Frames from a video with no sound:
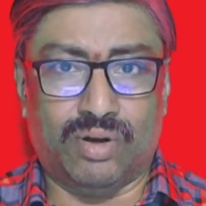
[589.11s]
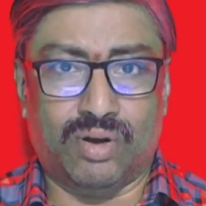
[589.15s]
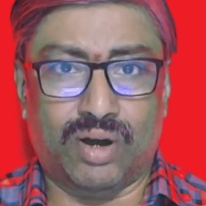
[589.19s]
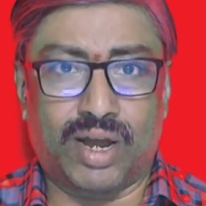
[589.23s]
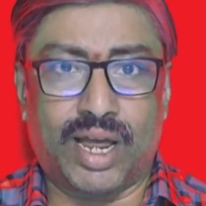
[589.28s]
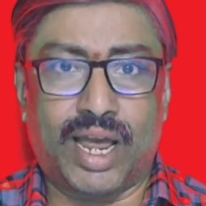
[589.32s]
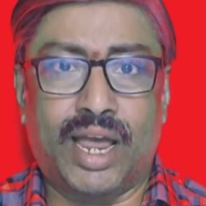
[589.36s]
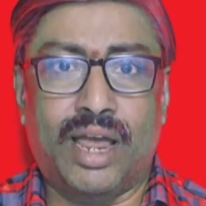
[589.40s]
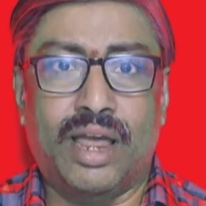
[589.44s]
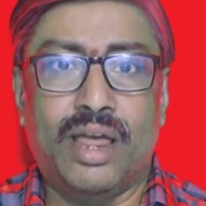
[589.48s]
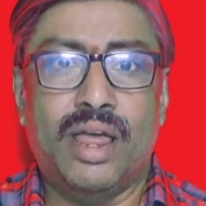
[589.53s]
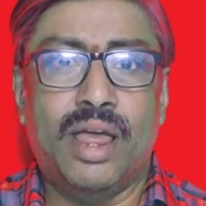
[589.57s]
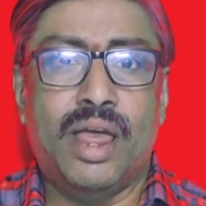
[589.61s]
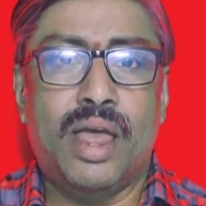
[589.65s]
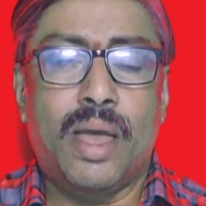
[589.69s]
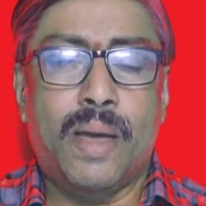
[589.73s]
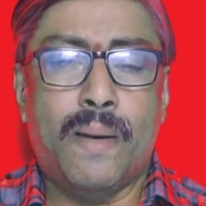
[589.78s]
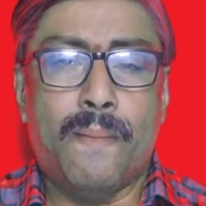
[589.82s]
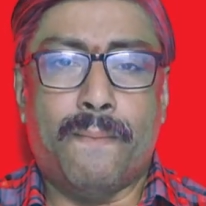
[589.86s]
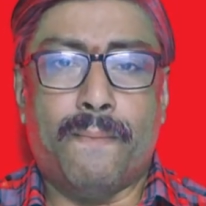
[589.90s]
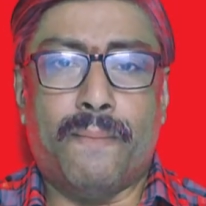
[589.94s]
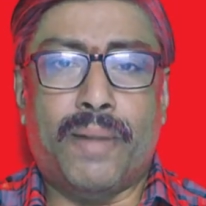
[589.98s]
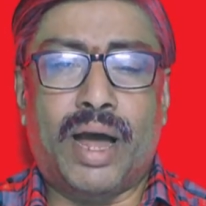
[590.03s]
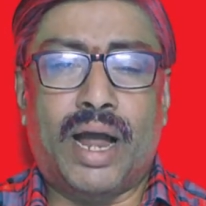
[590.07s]
Okay,
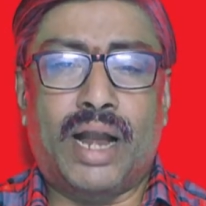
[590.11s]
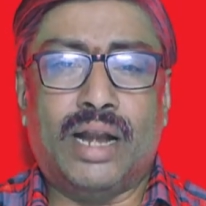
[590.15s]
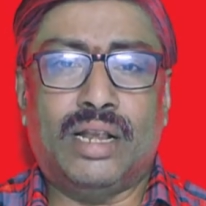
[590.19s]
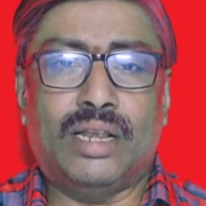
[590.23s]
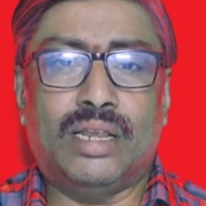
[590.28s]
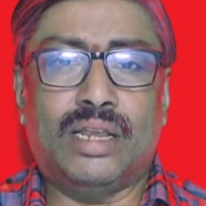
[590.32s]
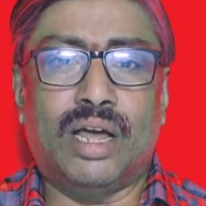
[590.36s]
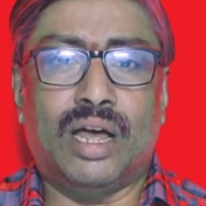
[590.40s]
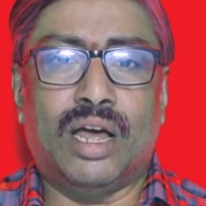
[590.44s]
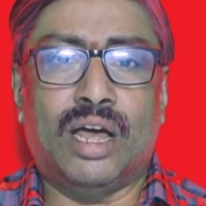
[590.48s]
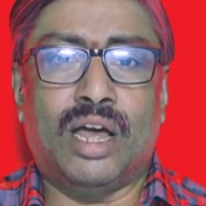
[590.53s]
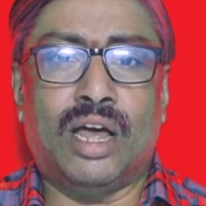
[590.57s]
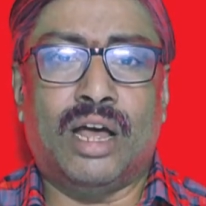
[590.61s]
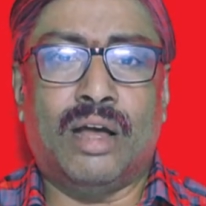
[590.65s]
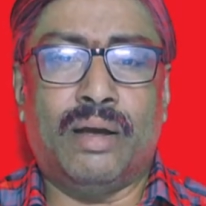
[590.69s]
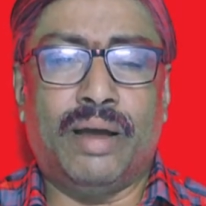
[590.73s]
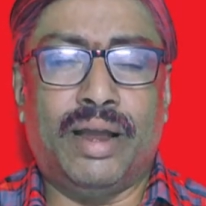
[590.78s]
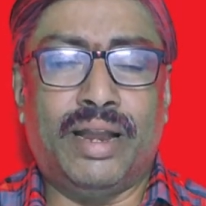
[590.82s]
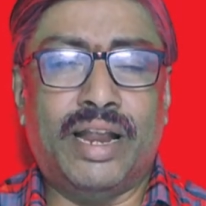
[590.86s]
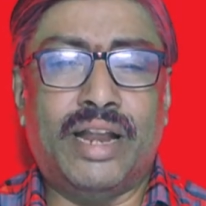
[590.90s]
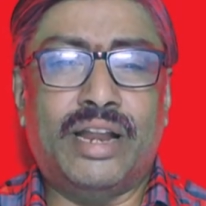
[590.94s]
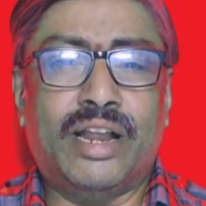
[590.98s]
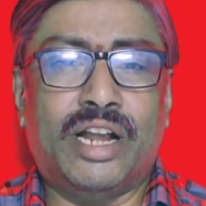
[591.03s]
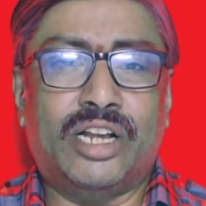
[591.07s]
but
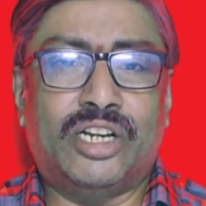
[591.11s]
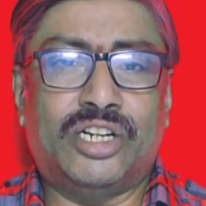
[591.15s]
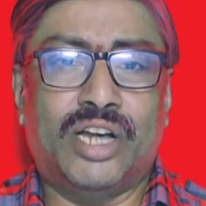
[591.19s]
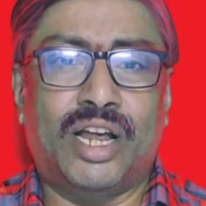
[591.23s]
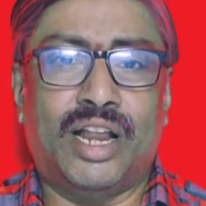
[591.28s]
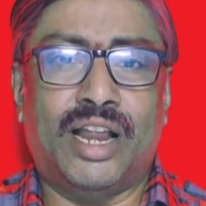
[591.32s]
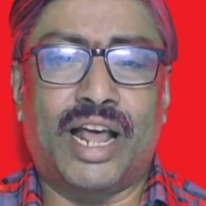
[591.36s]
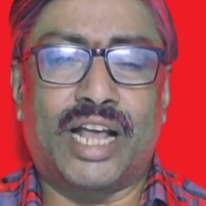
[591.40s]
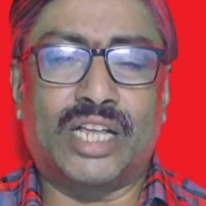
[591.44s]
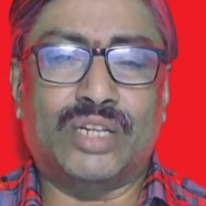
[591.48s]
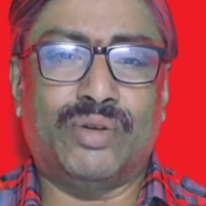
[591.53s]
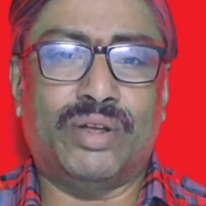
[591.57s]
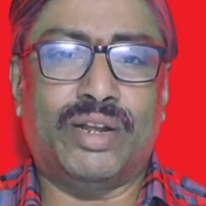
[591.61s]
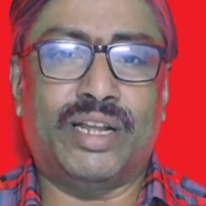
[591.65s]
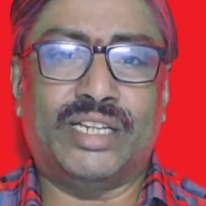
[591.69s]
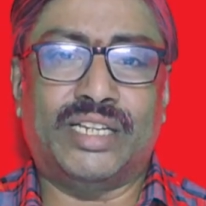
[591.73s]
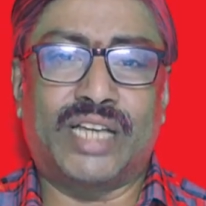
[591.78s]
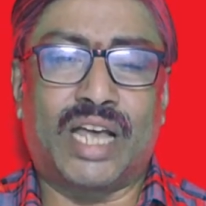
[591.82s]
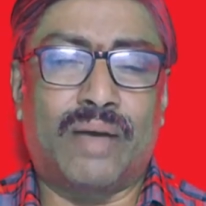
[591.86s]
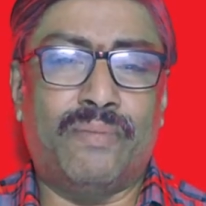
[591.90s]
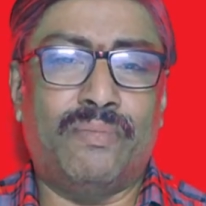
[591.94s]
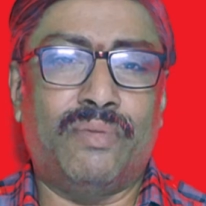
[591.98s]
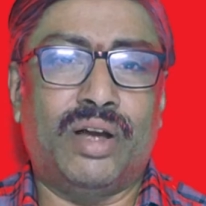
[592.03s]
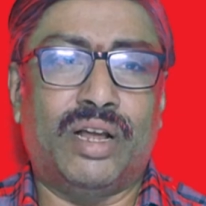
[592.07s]
in a nutshell, as far as
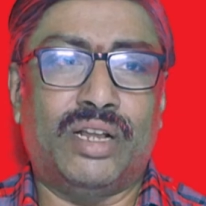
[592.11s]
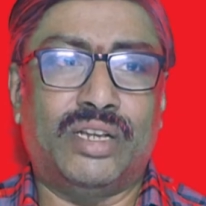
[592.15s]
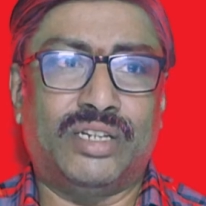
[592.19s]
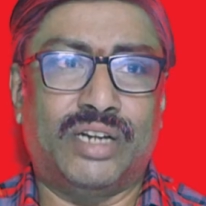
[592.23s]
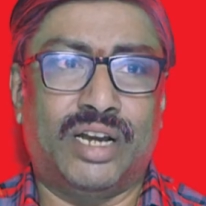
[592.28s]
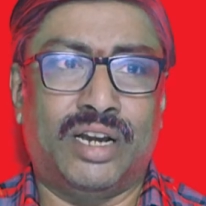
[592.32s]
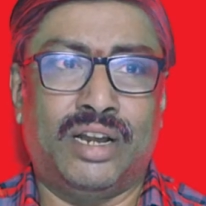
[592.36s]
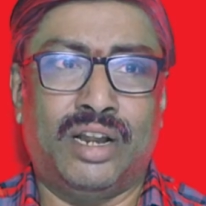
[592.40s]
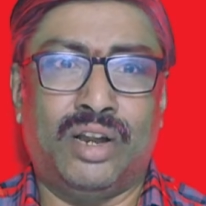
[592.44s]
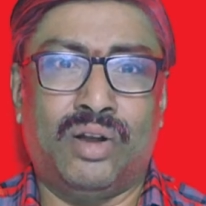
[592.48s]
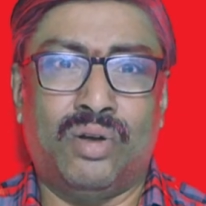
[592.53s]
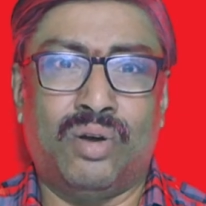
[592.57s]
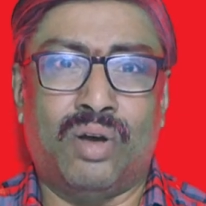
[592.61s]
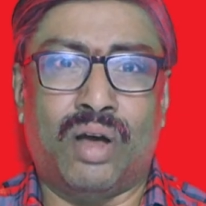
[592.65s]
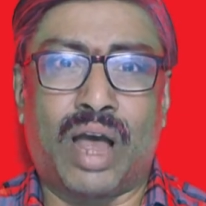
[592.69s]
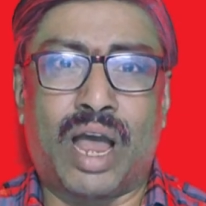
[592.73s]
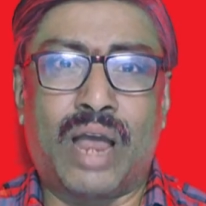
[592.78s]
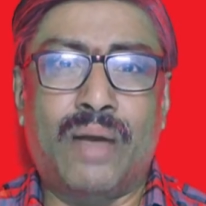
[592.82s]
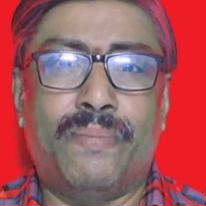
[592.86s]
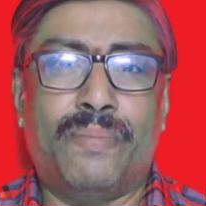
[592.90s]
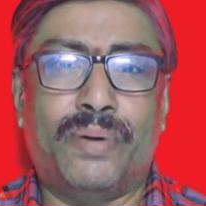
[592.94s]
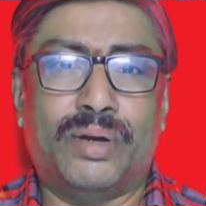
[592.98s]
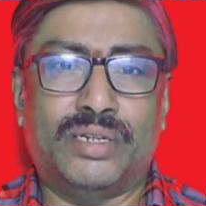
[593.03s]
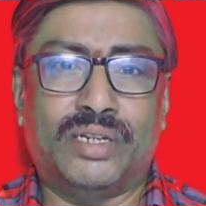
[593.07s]
I'm concerned,
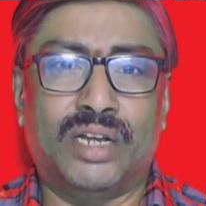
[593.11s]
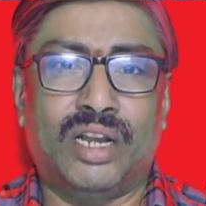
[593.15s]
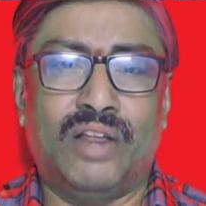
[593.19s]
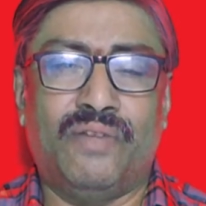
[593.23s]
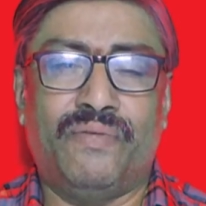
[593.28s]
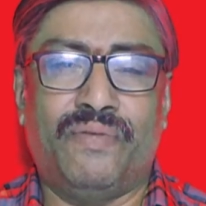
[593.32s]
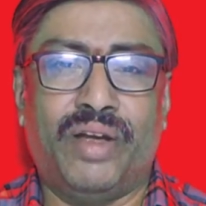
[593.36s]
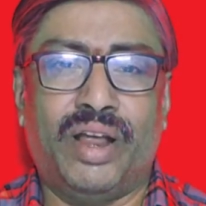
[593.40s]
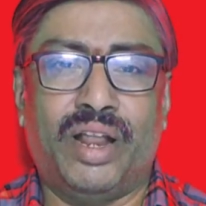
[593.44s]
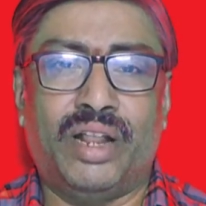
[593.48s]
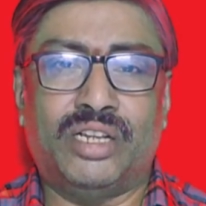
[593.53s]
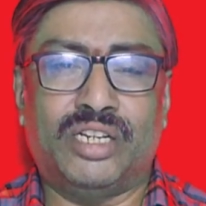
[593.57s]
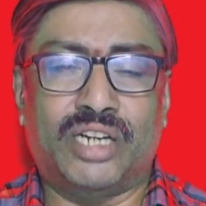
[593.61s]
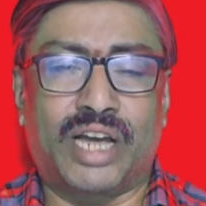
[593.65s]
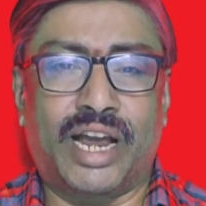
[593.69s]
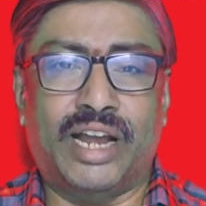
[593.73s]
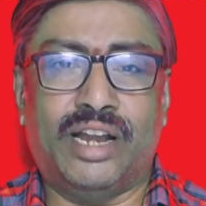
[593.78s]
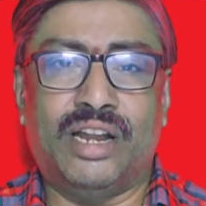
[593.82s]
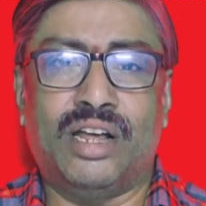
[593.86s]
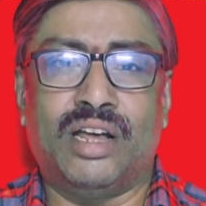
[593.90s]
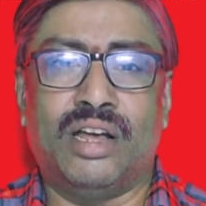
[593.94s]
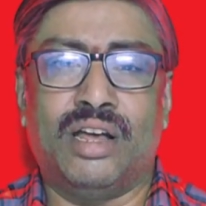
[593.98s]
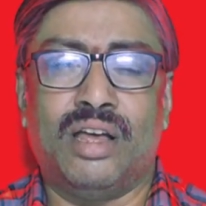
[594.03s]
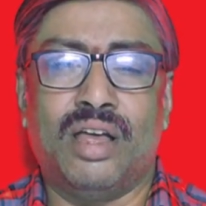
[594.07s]
I personally feel
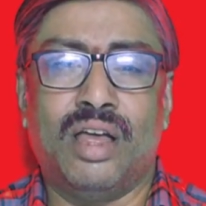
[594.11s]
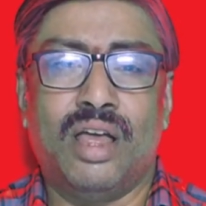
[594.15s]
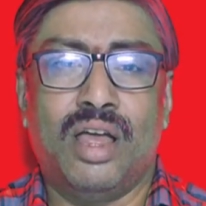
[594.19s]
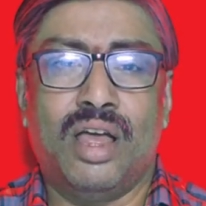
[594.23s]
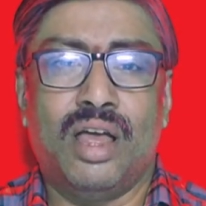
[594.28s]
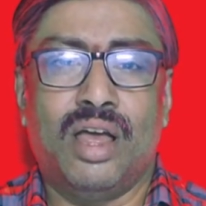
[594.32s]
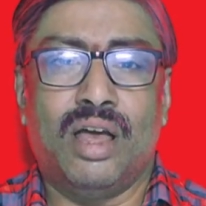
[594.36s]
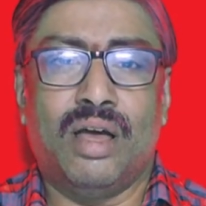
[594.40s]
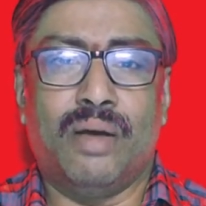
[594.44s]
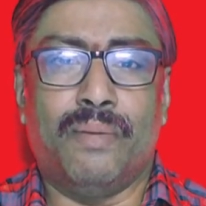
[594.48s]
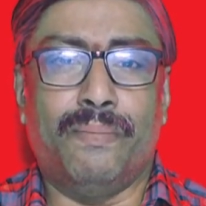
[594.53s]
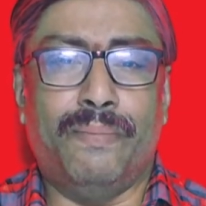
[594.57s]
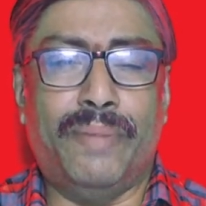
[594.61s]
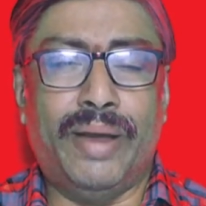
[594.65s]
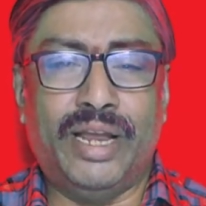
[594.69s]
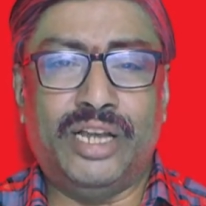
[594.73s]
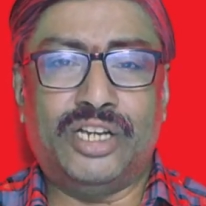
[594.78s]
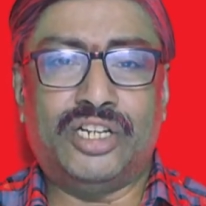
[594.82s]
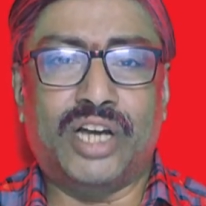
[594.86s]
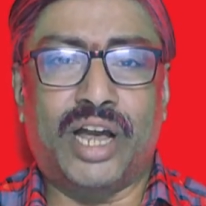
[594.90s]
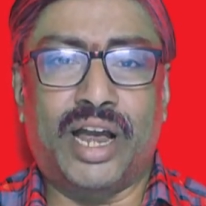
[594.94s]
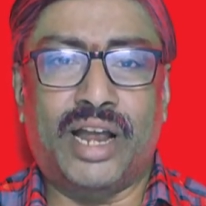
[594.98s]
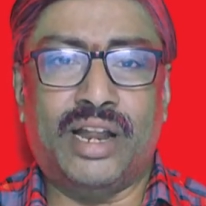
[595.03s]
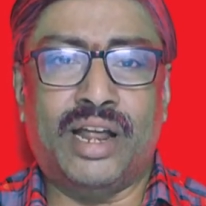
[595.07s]
China, being
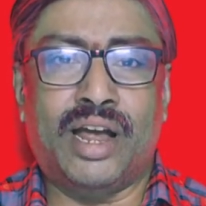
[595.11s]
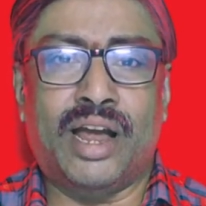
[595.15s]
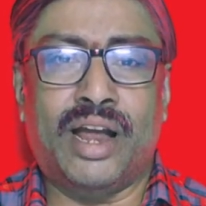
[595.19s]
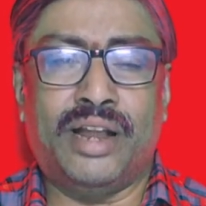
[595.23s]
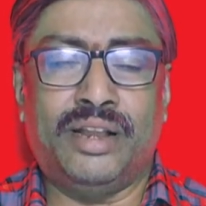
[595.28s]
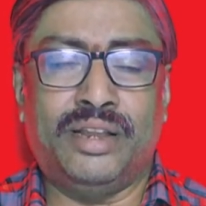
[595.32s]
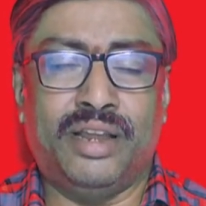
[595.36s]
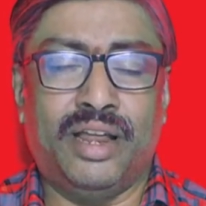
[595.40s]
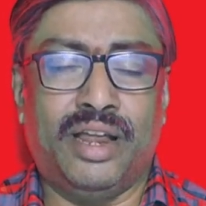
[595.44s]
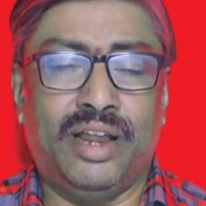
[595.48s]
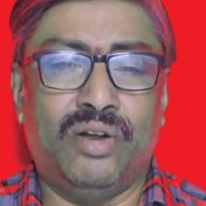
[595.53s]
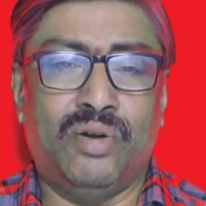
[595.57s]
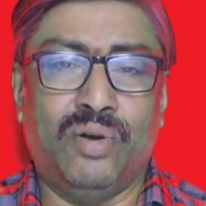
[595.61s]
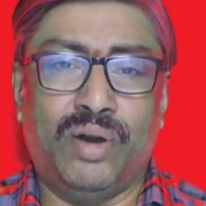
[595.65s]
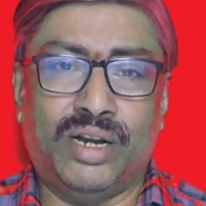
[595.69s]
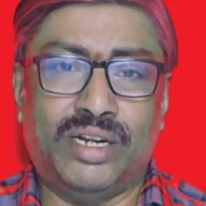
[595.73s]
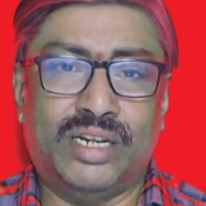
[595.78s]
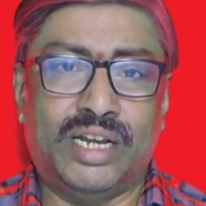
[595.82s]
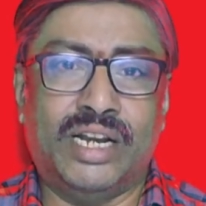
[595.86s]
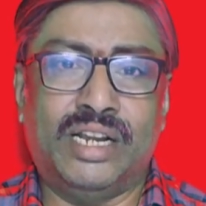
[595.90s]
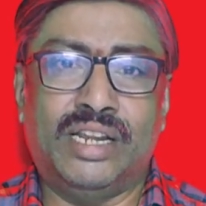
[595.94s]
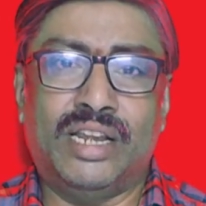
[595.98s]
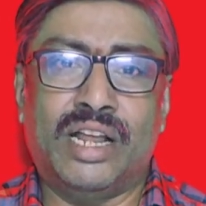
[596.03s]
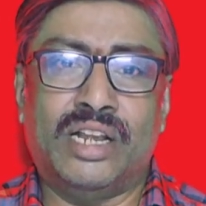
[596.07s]
China, and its
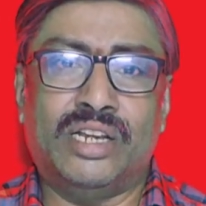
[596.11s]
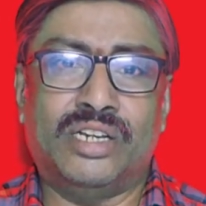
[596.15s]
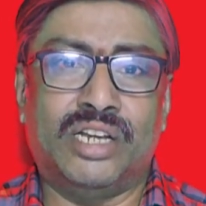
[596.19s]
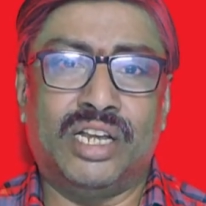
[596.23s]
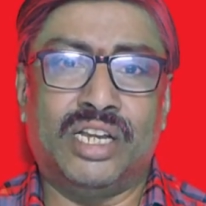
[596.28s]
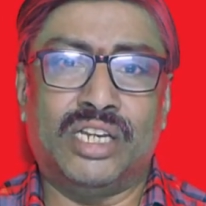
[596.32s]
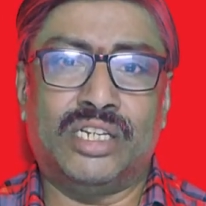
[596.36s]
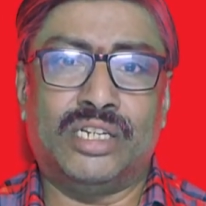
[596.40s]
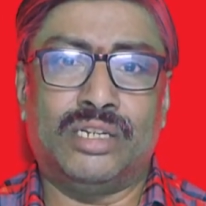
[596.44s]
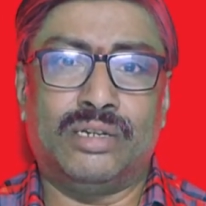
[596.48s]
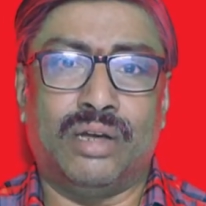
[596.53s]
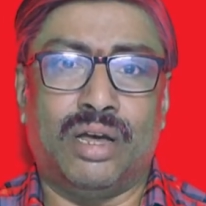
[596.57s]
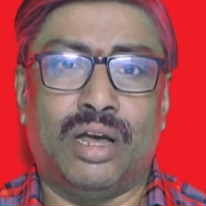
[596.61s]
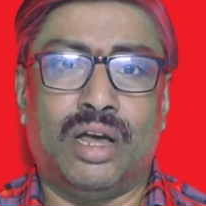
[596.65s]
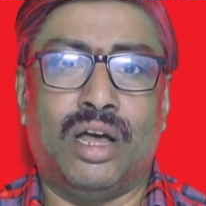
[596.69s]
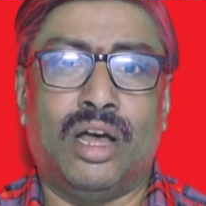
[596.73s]
intentions,